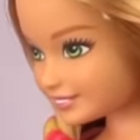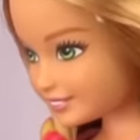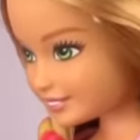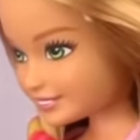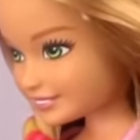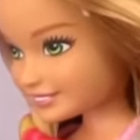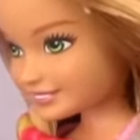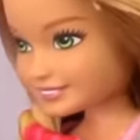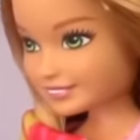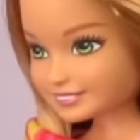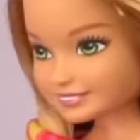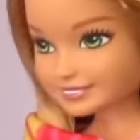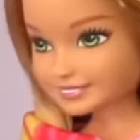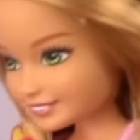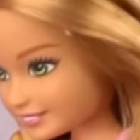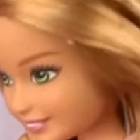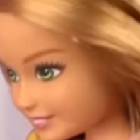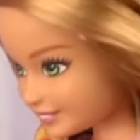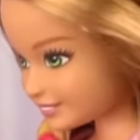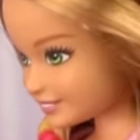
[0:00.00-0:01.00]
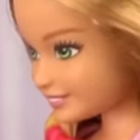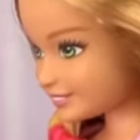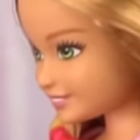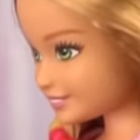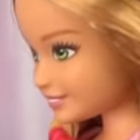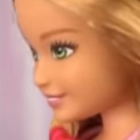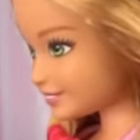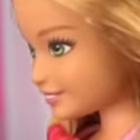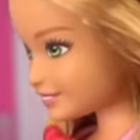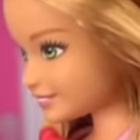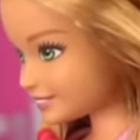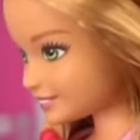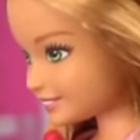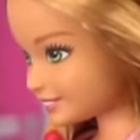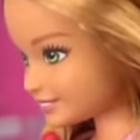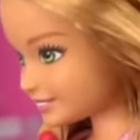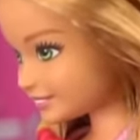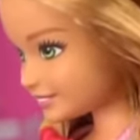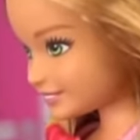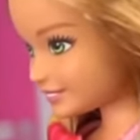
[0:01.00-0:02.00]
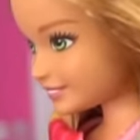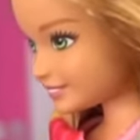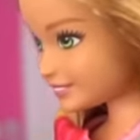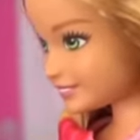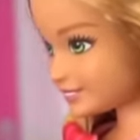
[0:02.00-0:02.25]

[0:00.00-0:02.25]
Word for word: over. I wanna watch TV too.